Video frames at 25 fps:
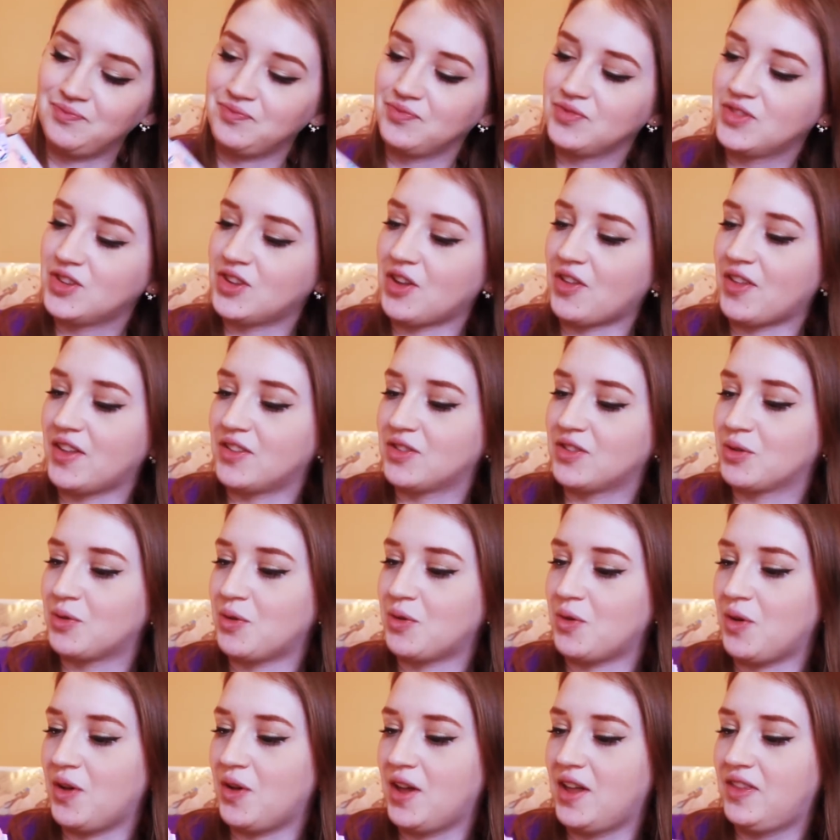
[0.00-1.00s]
So that's
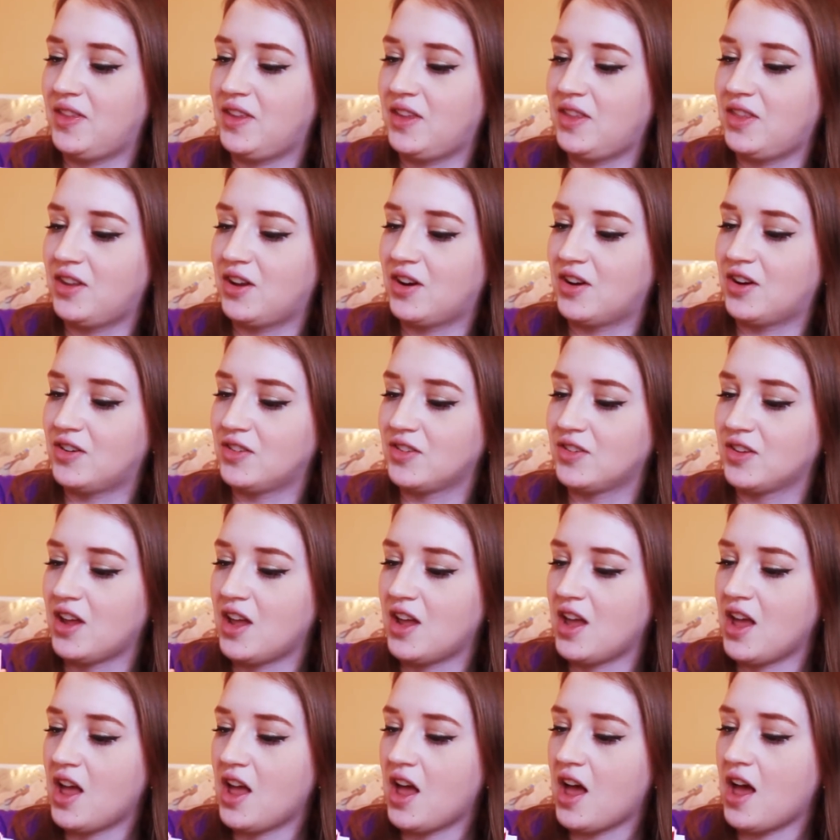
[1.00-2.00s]
cool. And then there's
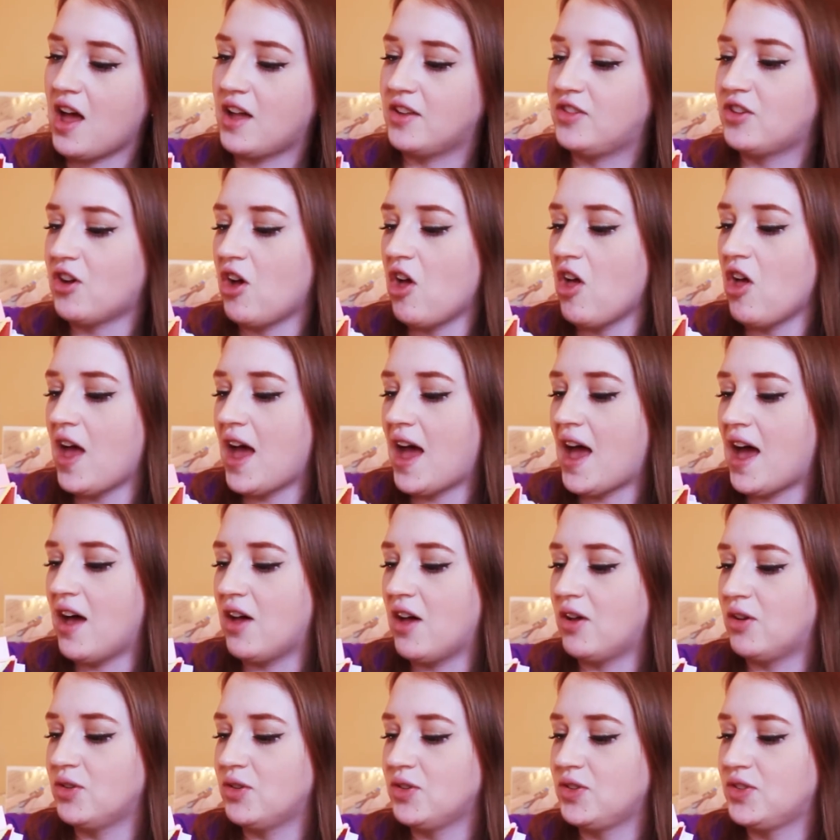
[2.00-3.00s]
a
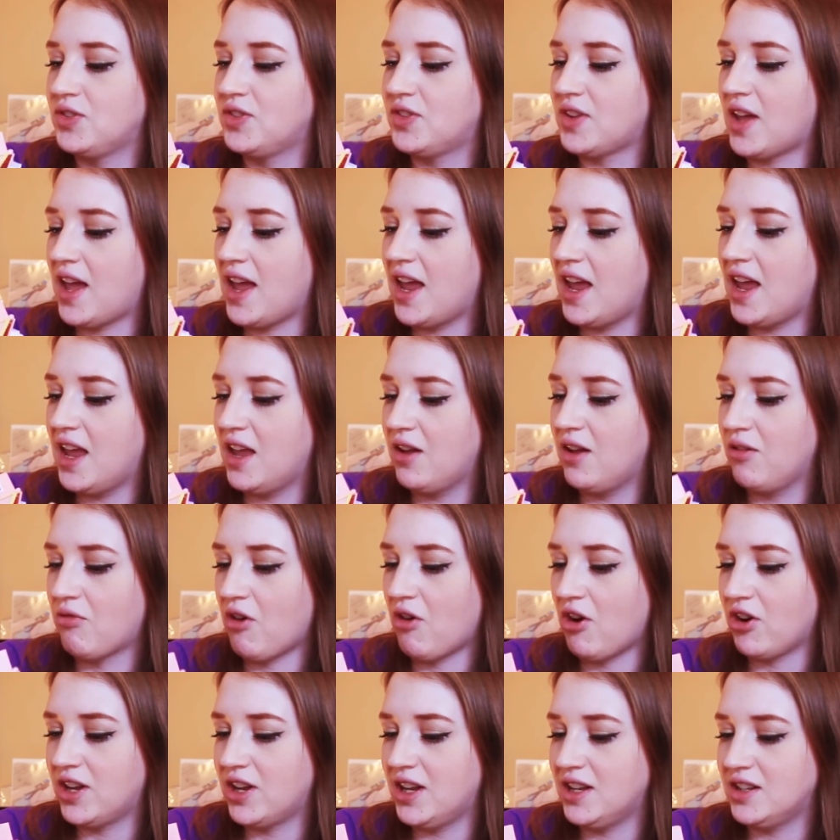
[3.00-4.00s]
dollhouse, a
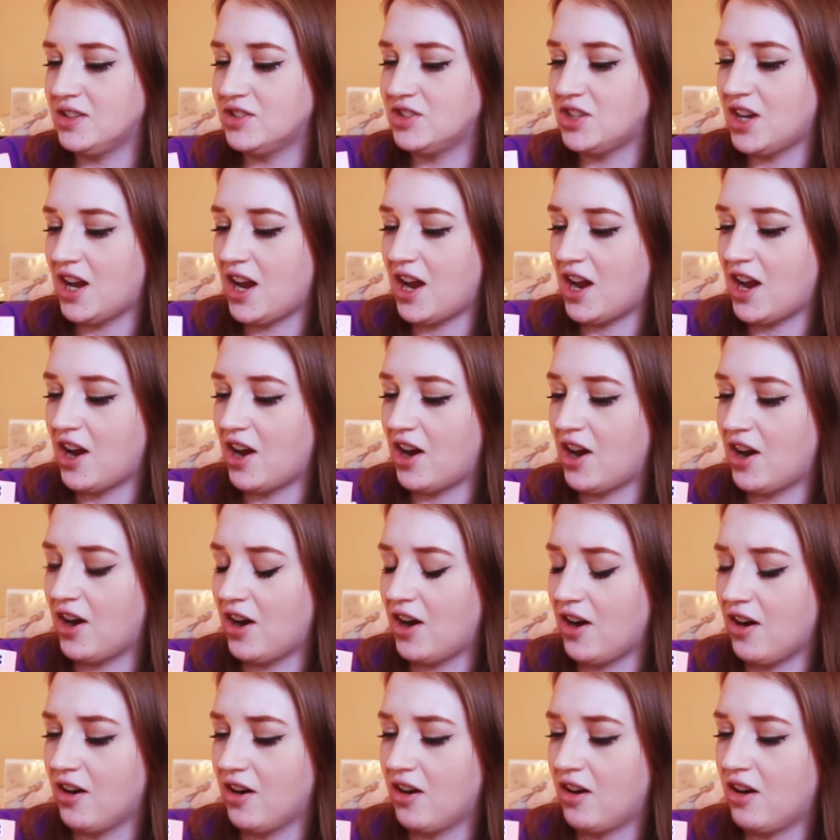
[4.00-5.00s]
rocking
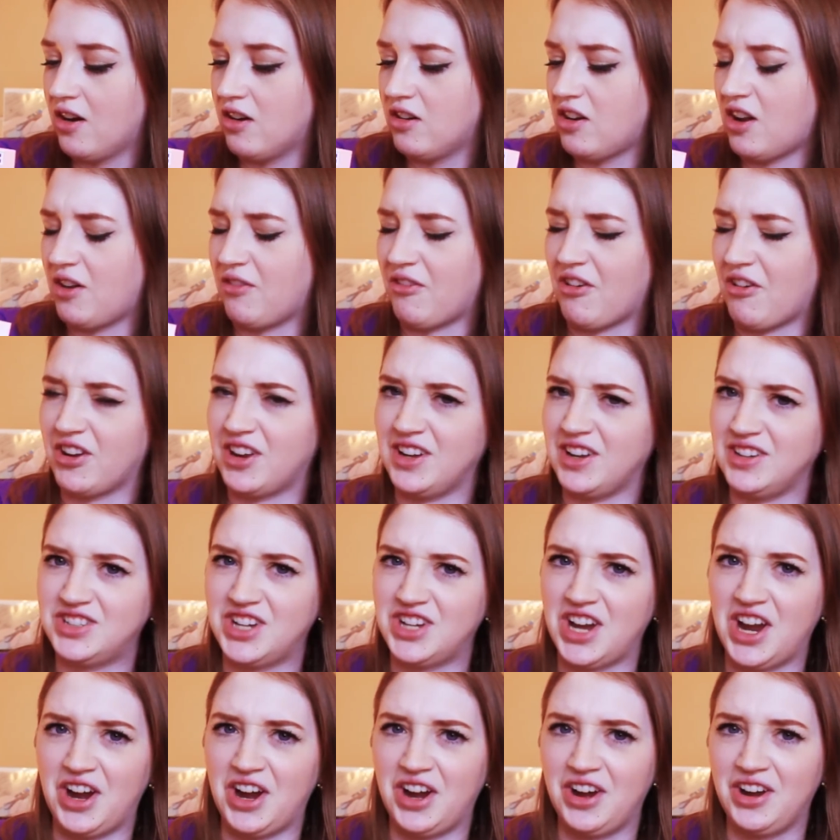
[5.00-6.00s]
chair, not a rocking
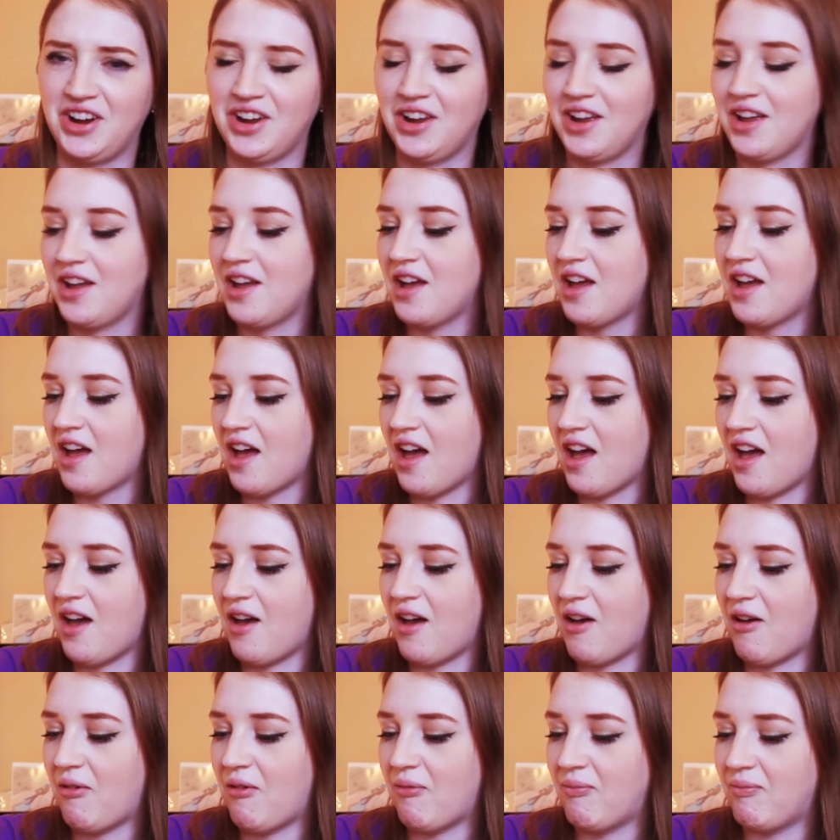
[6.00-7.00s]
chair,
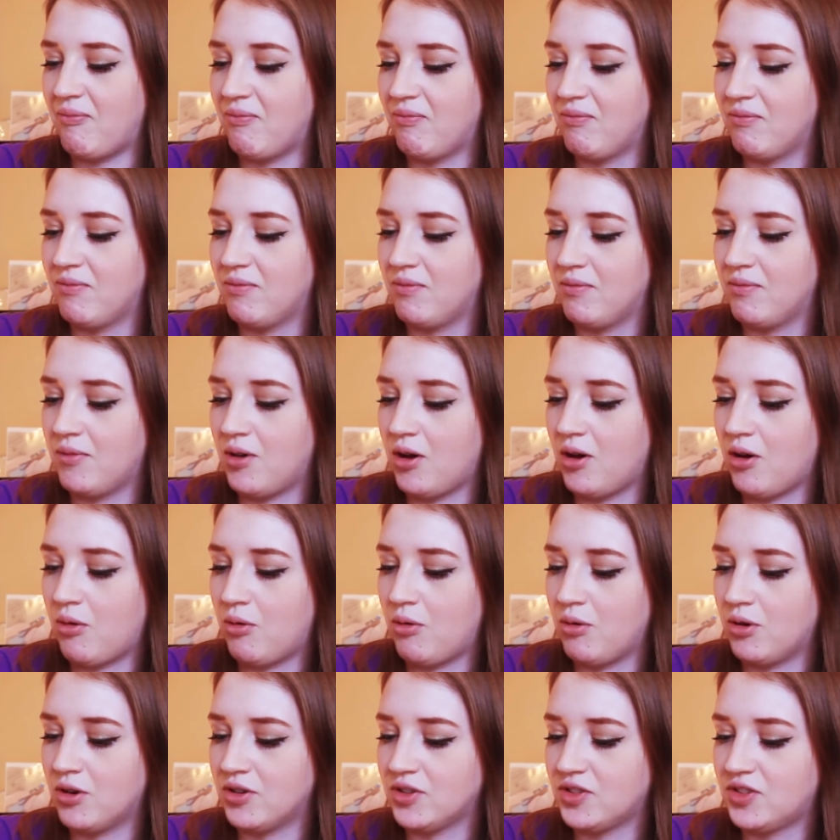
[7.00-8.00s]
a
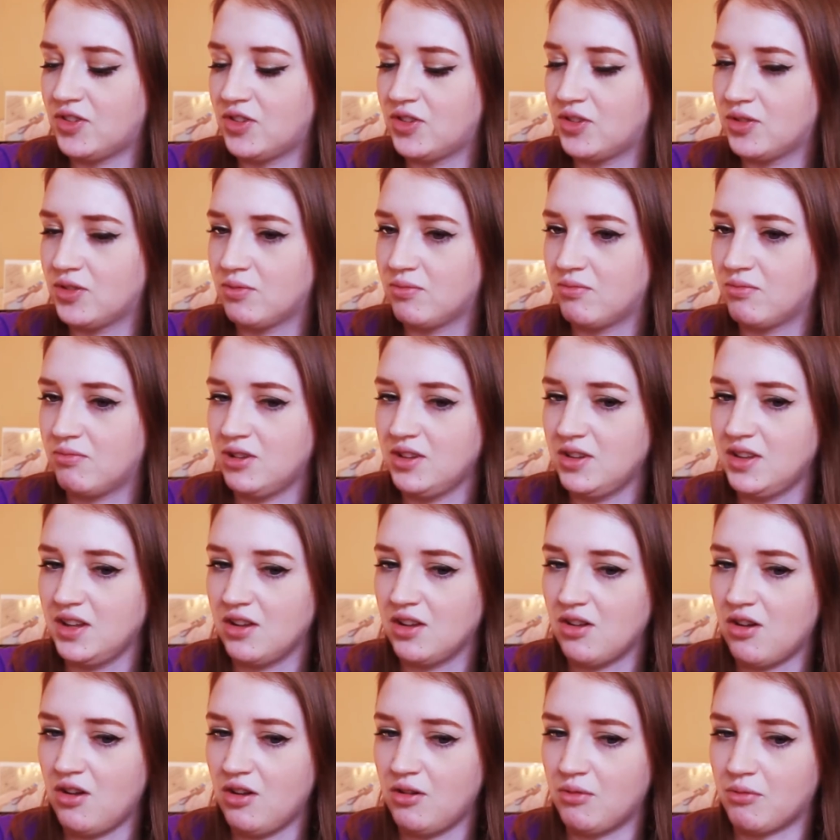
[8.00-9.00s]
horse, what is that
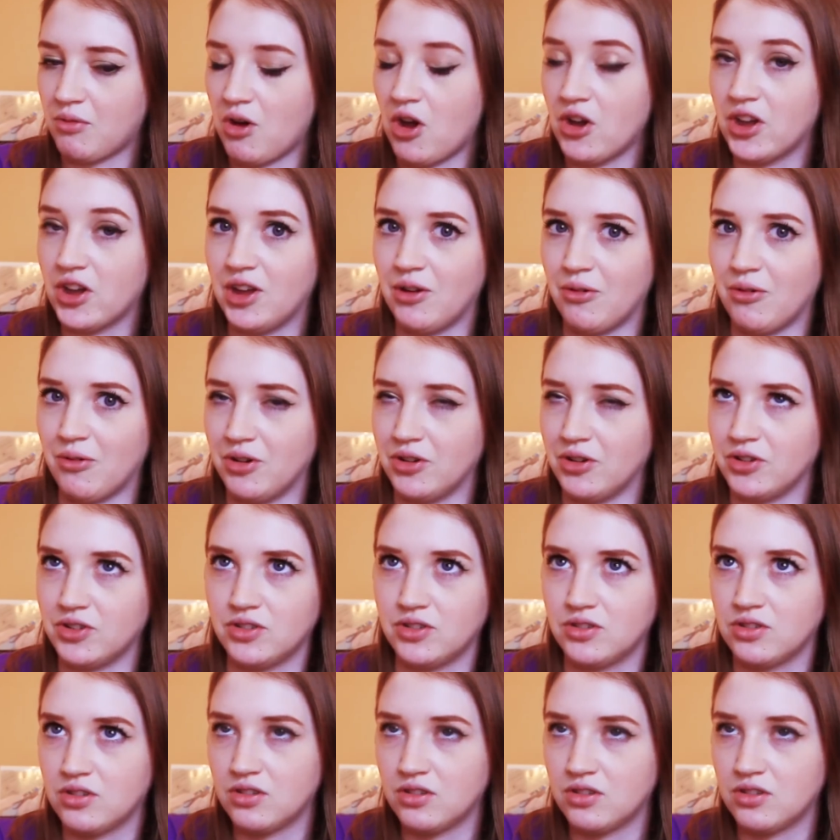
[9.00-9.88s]
called? A rocking horse.